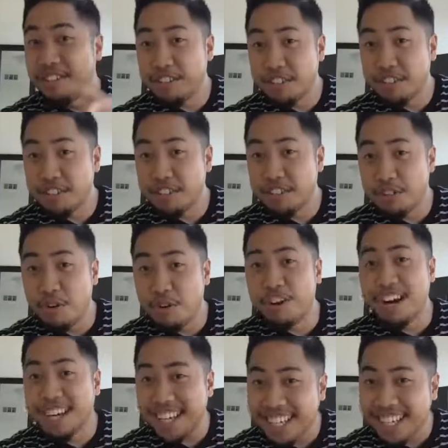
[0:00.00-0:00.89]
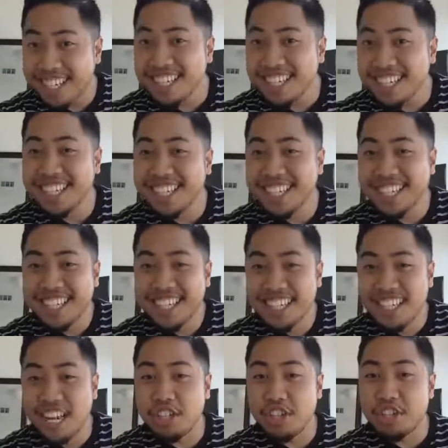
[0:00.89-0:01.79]
what's going on here?
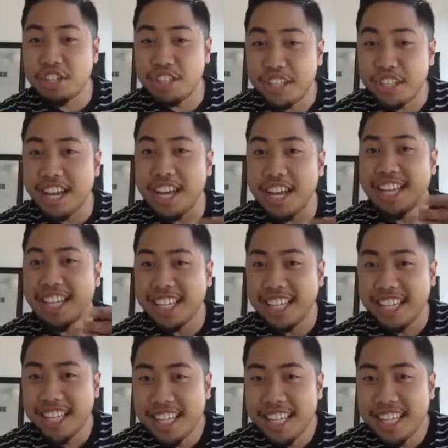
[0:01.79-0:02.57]
Like, do you see, like,